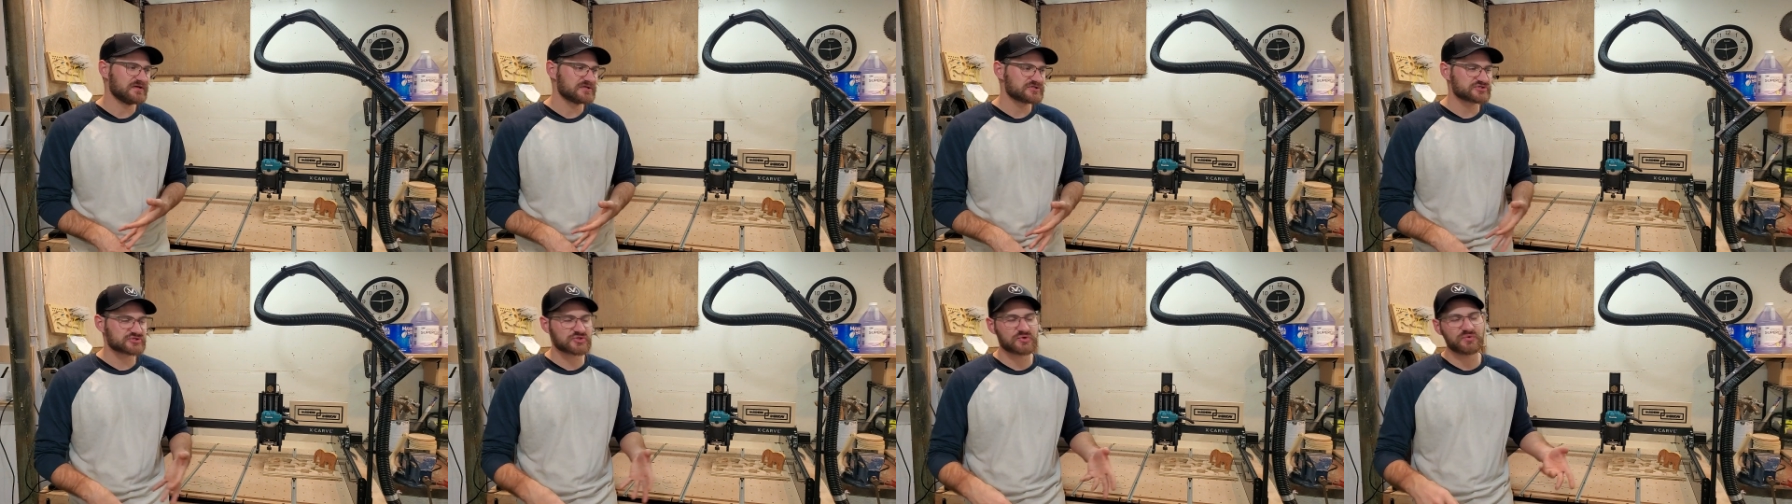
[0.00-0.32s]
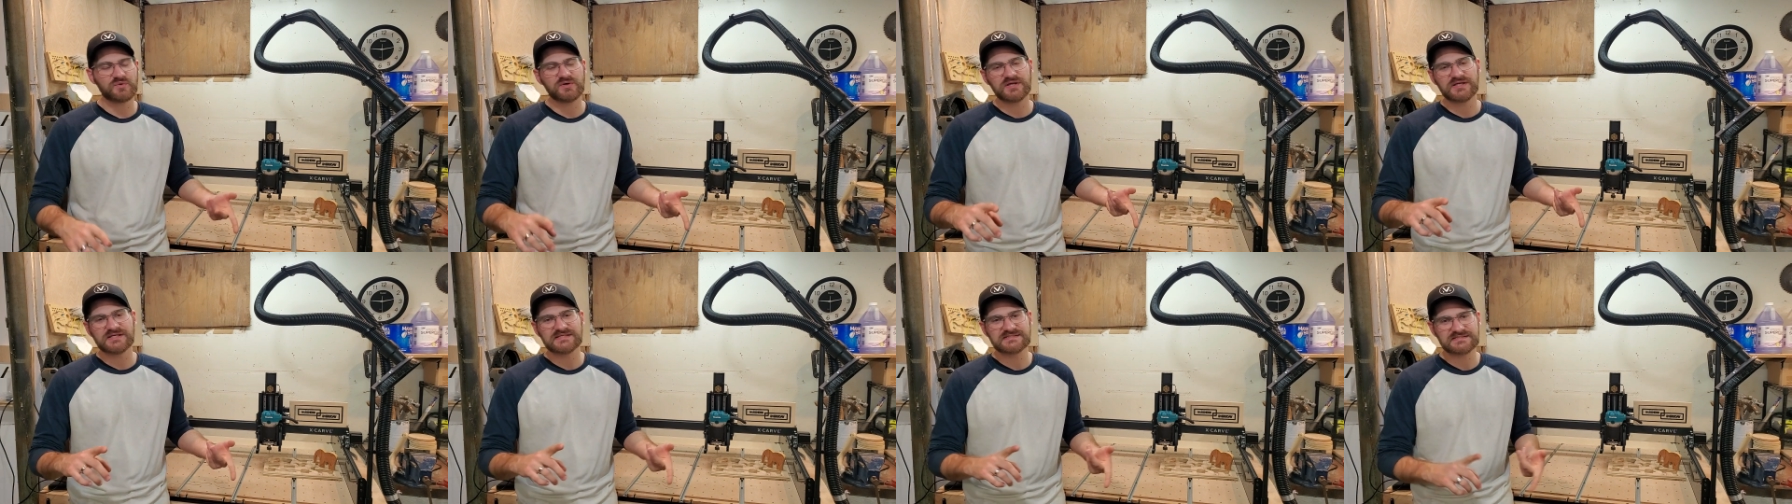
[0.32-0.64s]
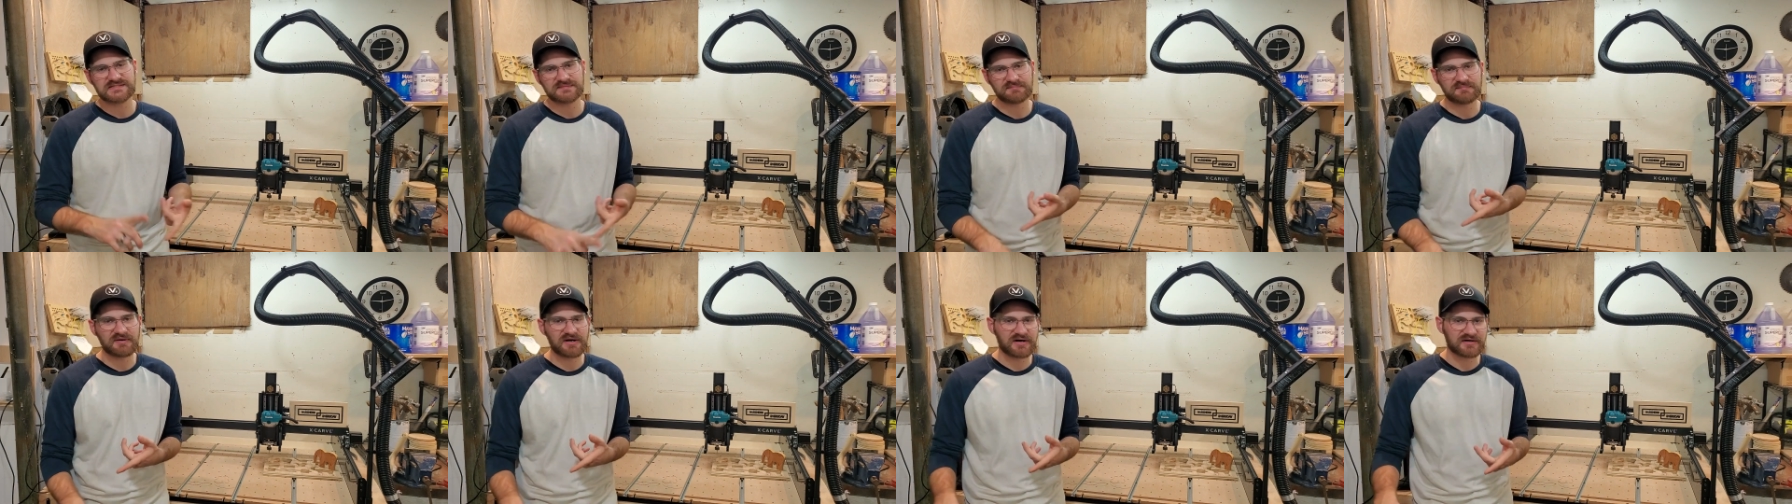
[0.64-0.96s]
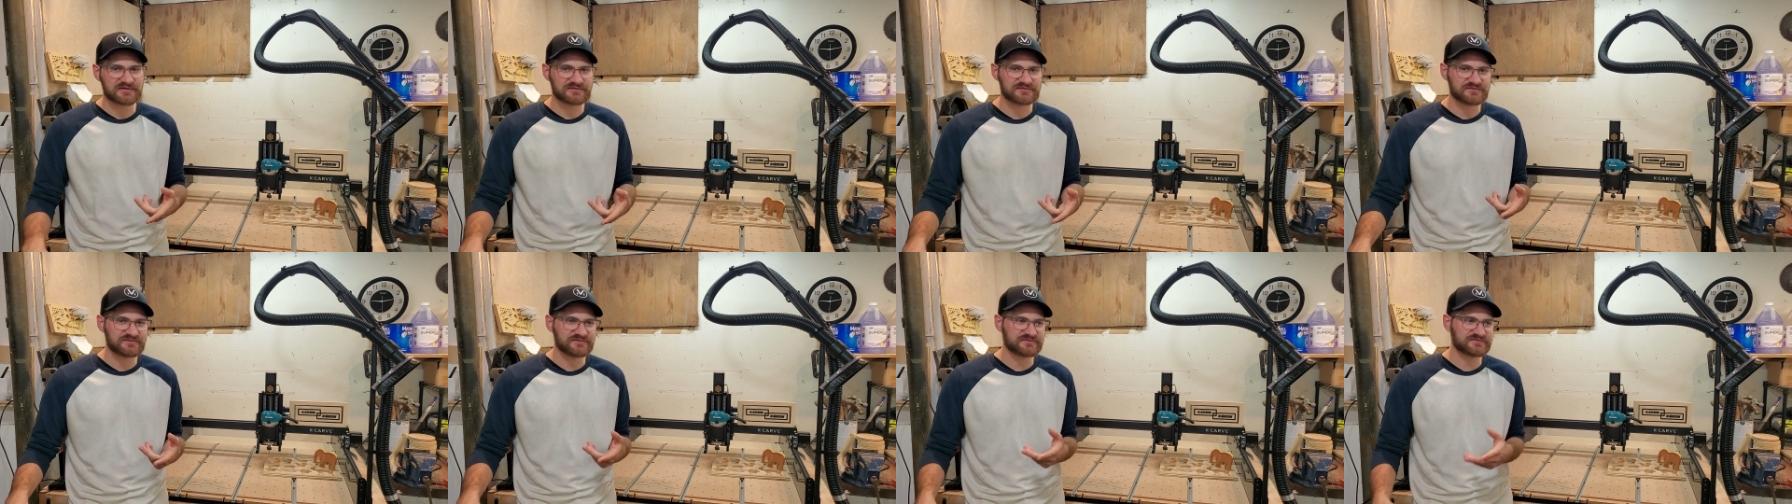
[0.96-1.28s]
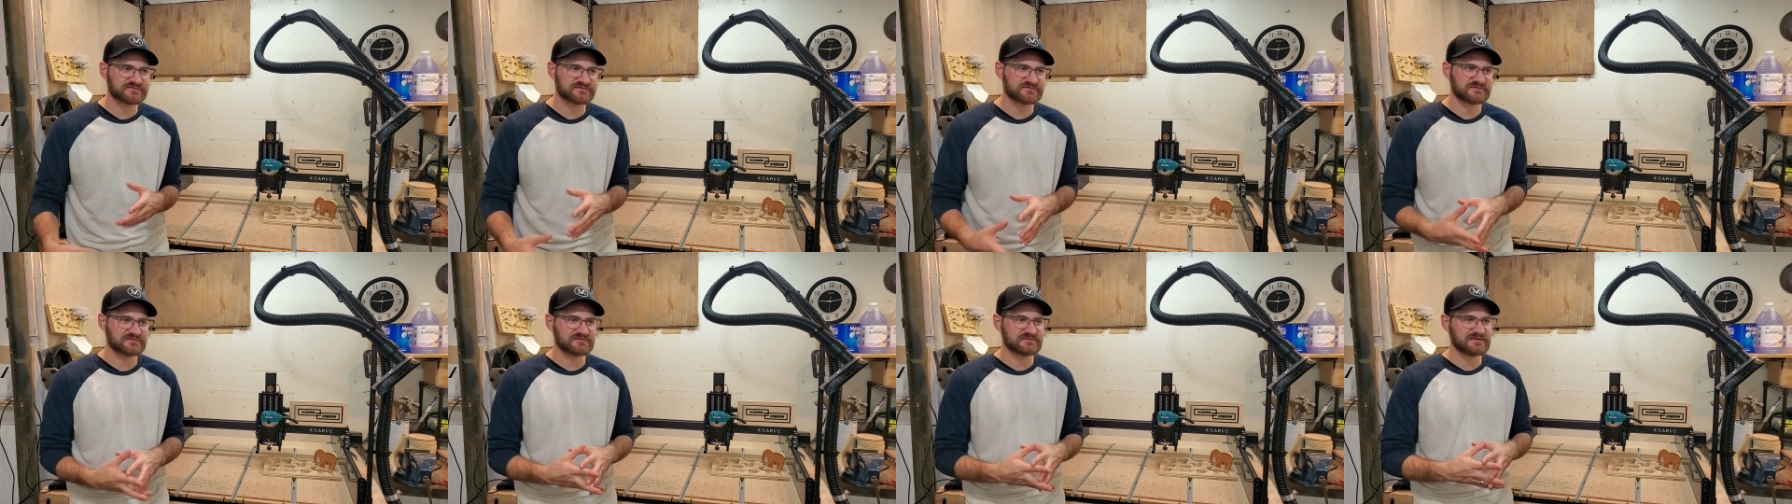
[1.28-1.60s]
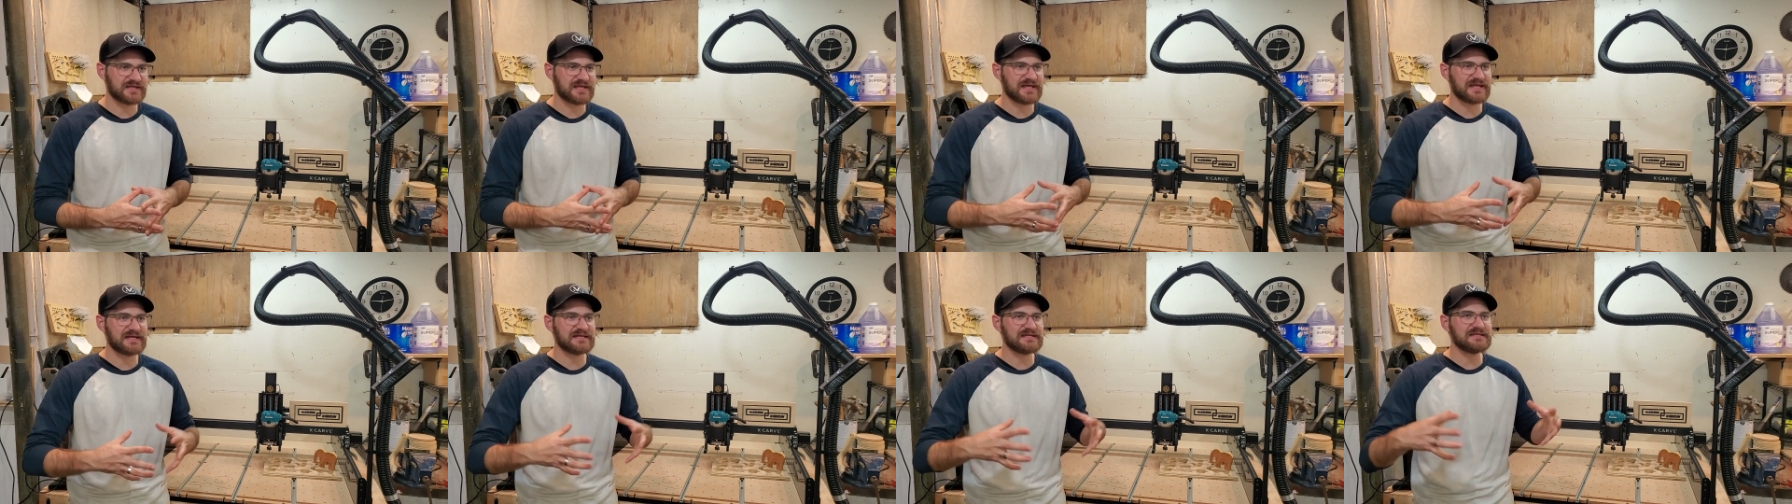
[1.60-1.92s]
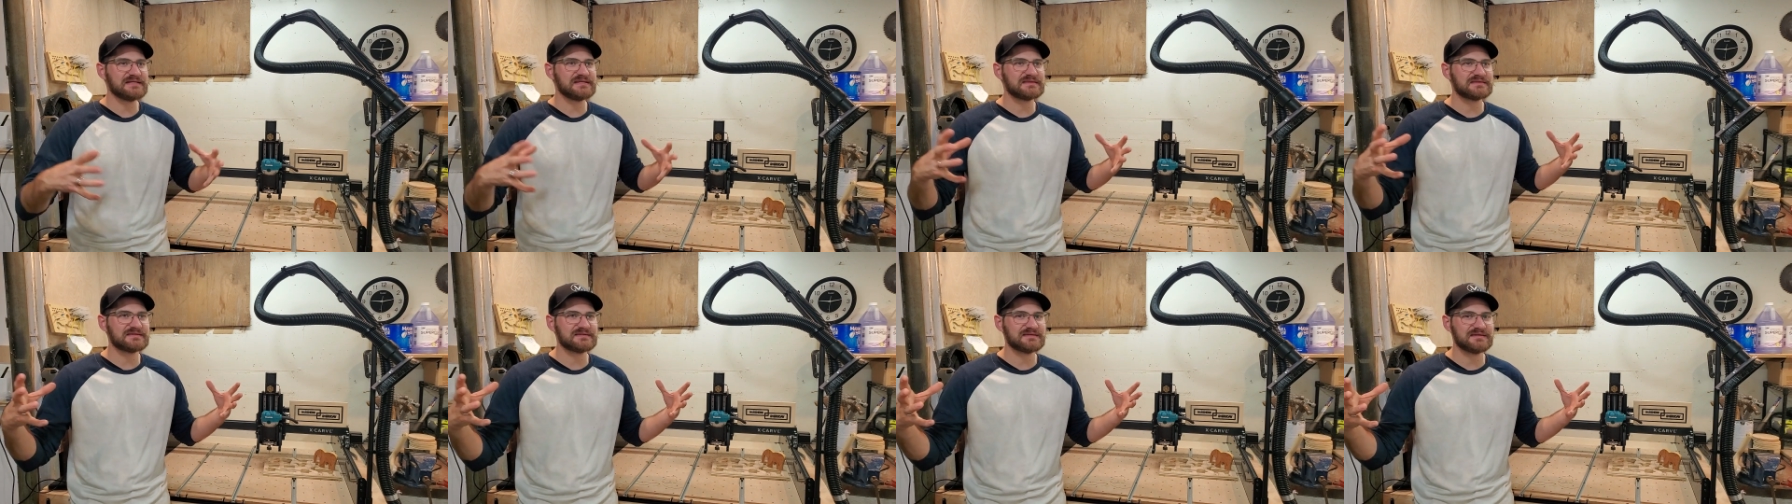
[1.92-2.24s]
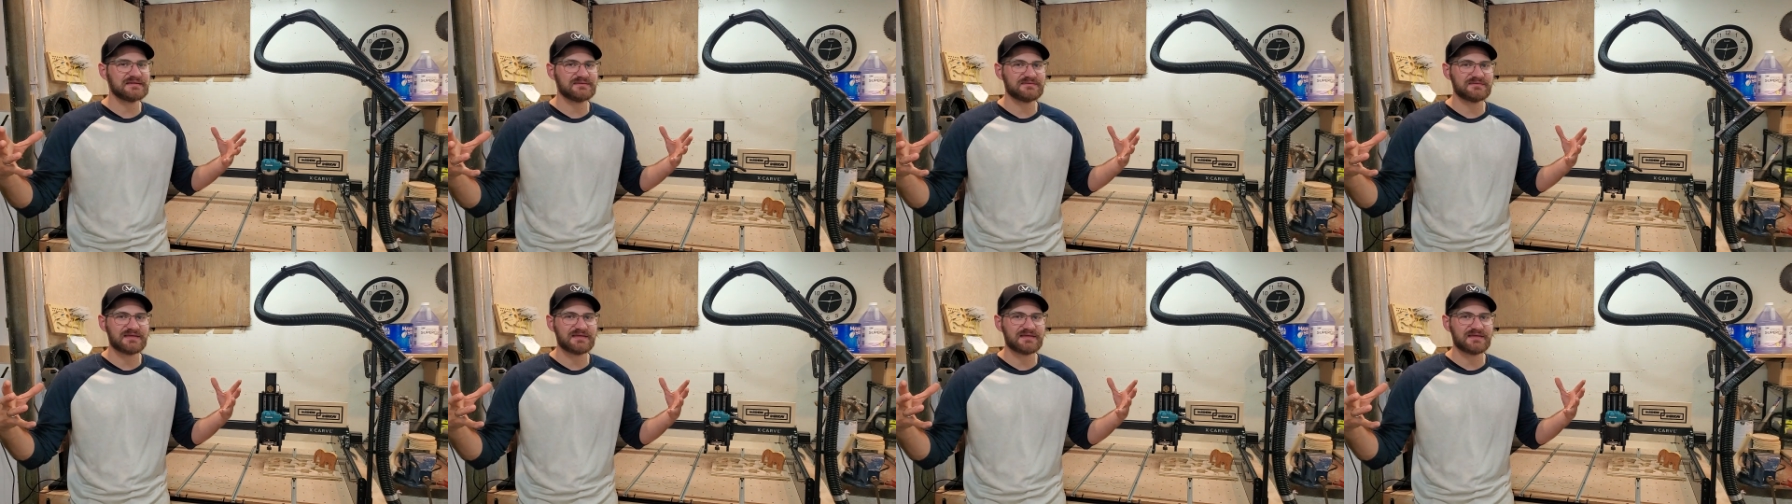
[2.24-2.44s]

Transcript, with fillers: toys to models to anything